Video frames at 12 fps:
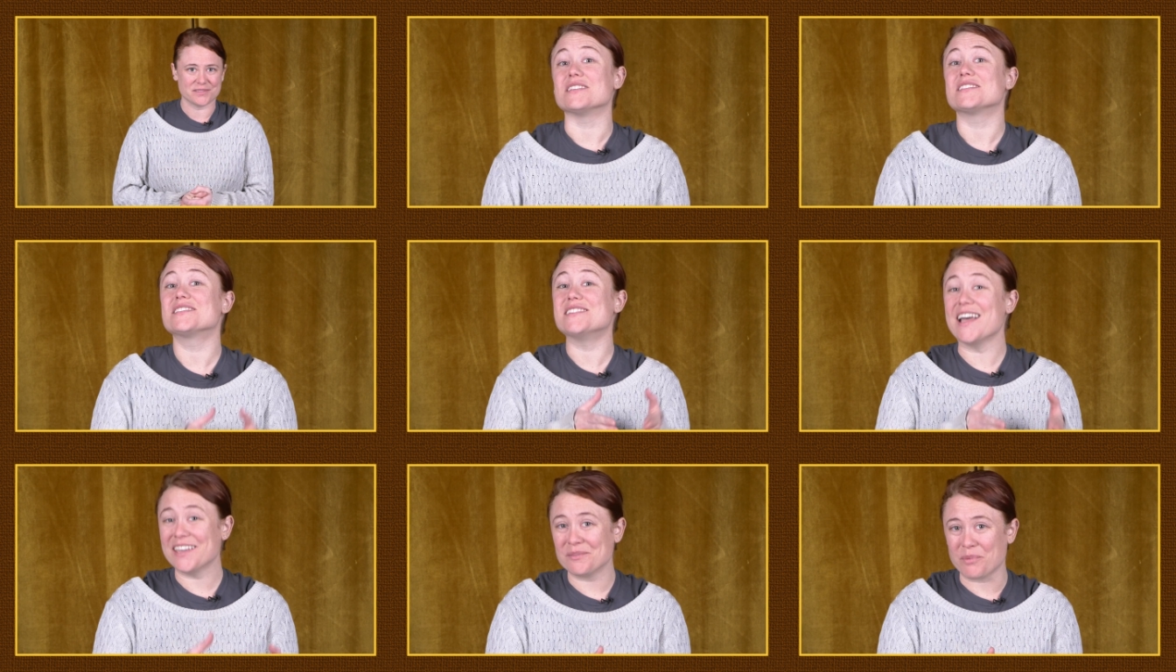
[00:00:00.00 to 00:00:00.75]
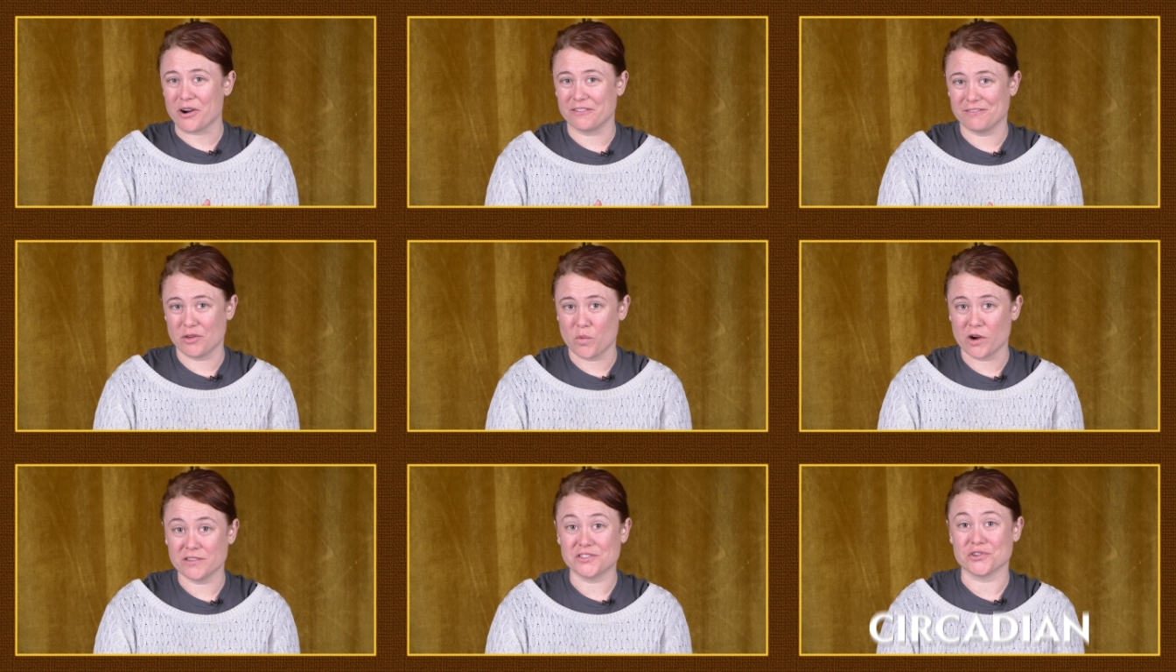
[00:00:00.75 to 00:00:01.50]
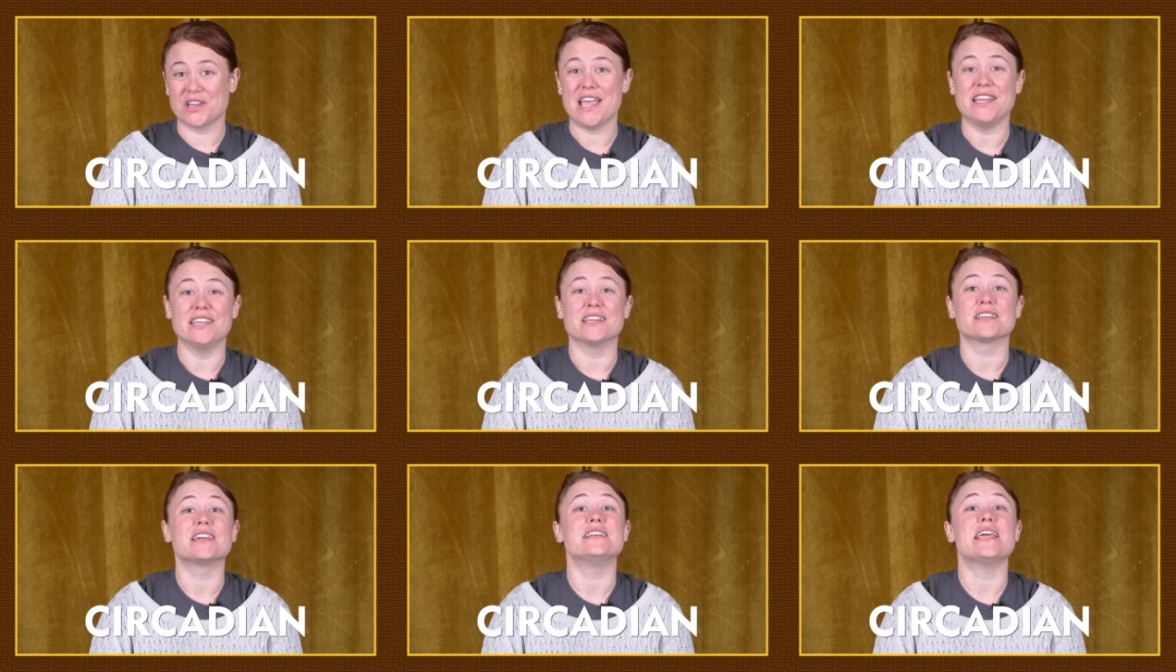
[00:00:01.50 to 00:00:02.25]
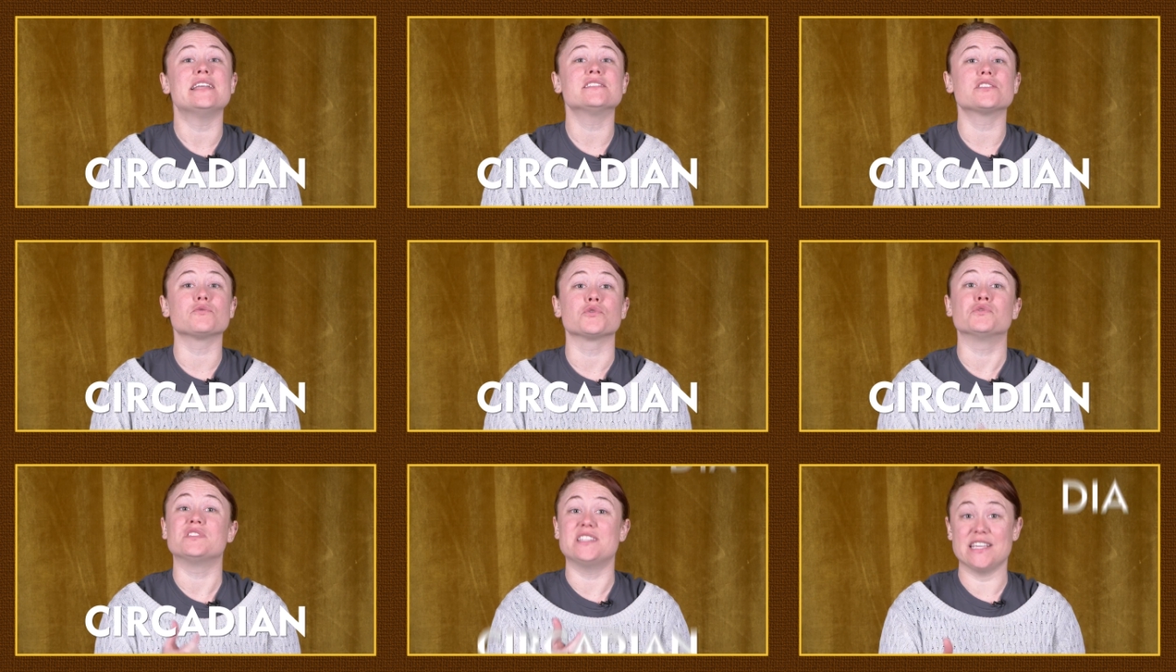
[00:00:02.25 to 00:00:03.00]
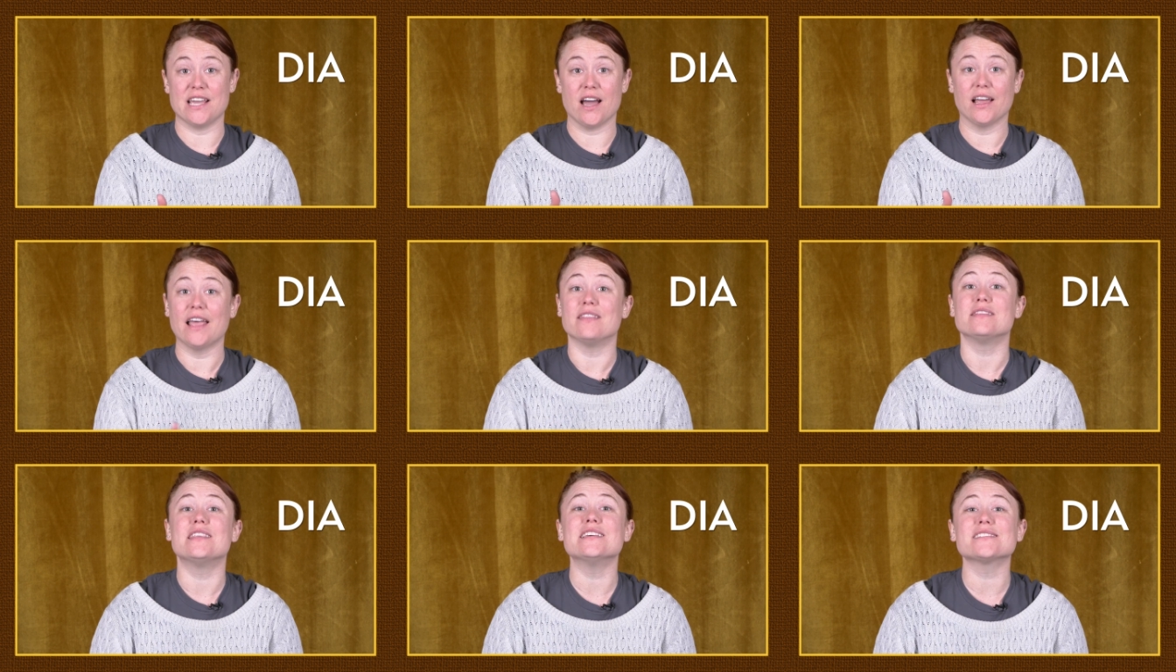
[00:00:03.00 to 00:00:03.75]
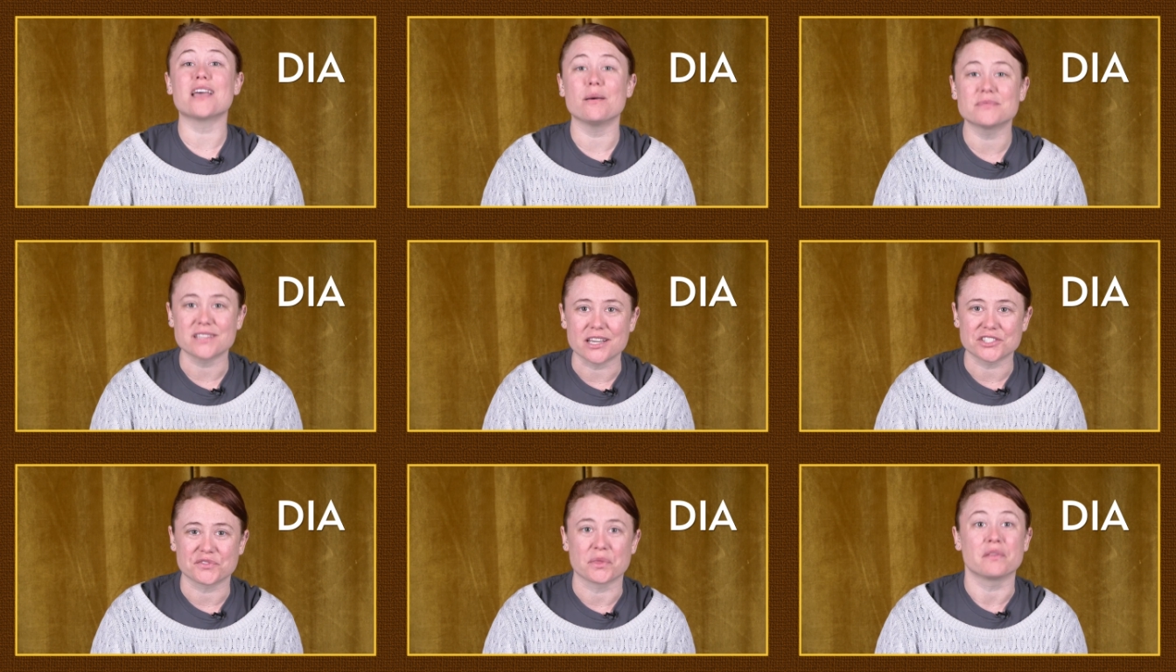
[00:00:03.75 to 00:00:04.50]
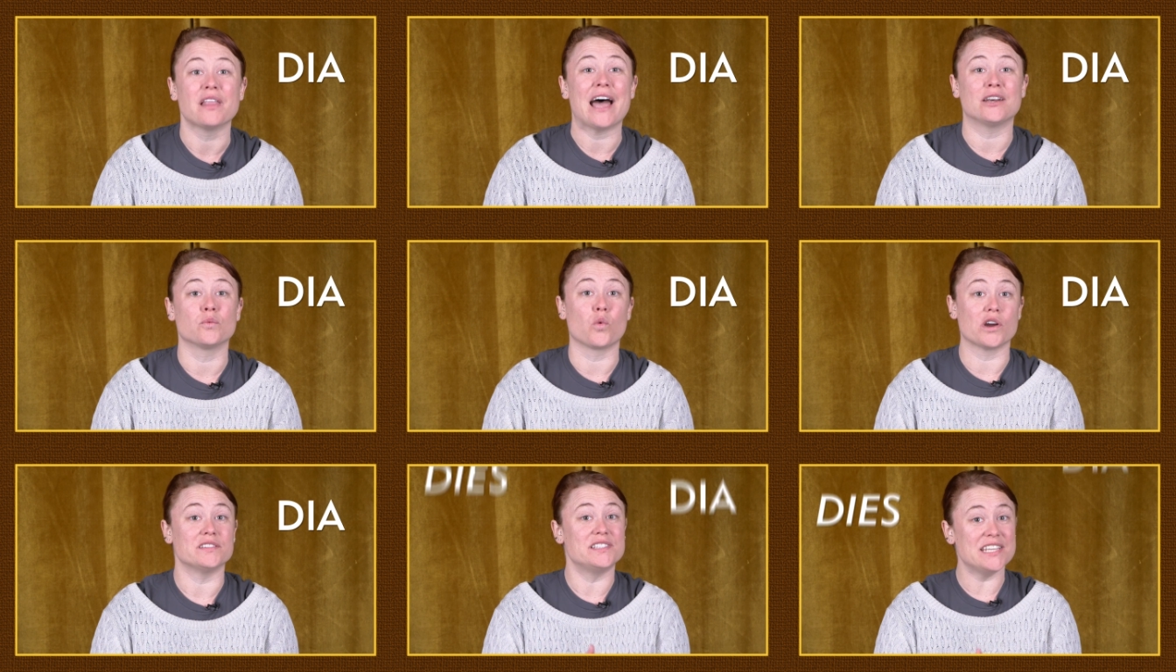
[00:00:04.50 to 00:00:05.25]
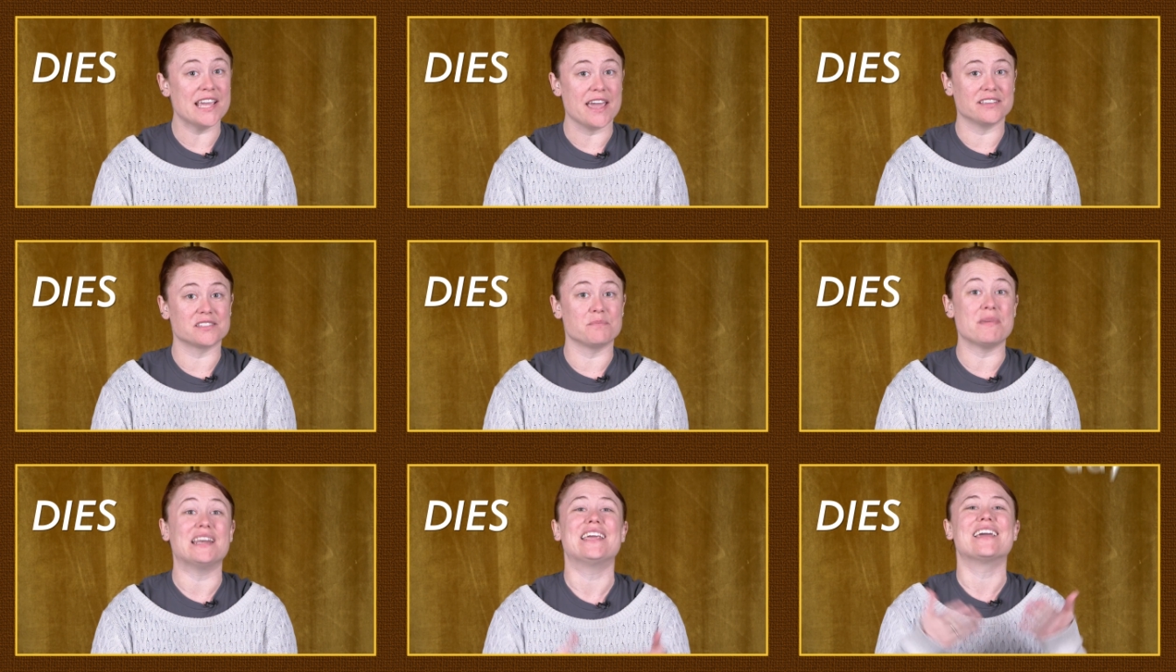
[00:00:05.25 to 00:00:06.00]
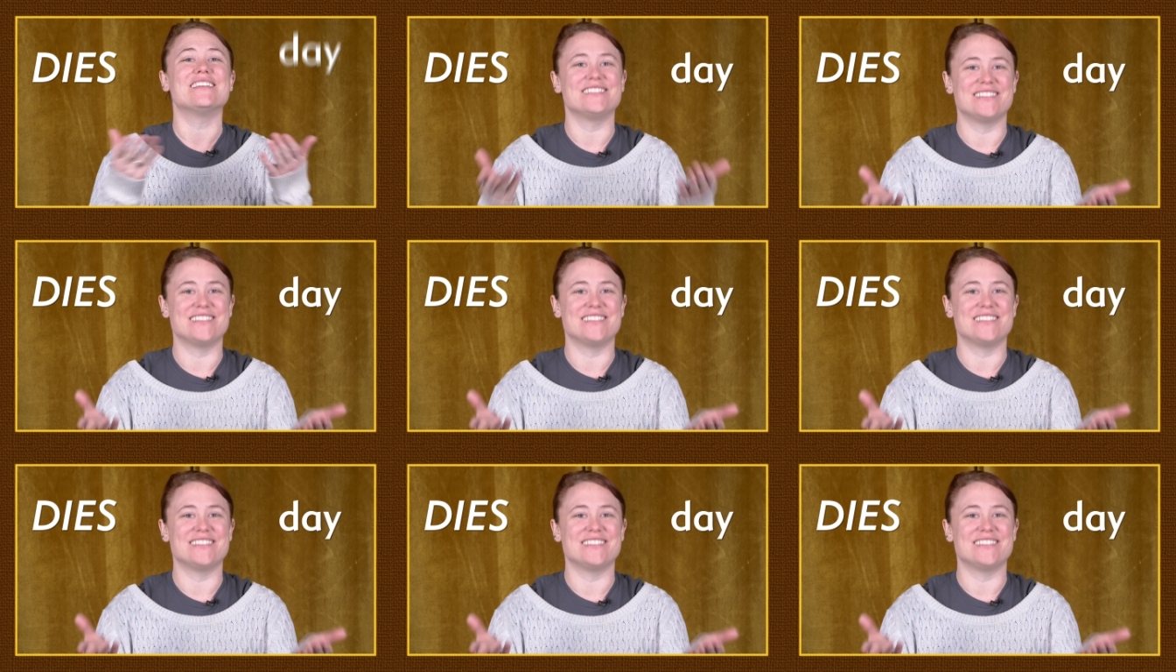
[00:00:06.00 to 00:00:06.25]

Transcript: The second part of the word circadian contains the root dia, and this comes to us from the Latin word dies, meaning